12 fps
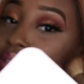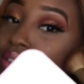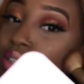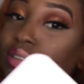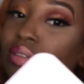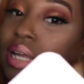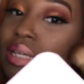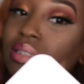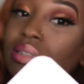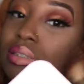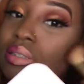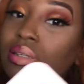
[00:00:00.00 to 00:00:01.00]
they just do like
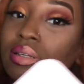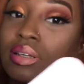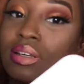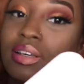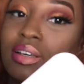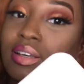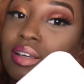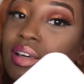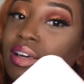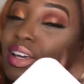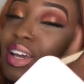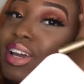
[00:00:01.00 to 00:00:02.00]
this.
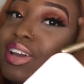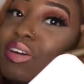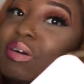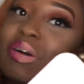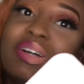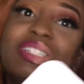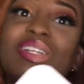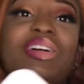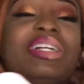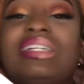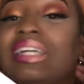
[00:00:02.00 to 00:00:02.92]
You're contouring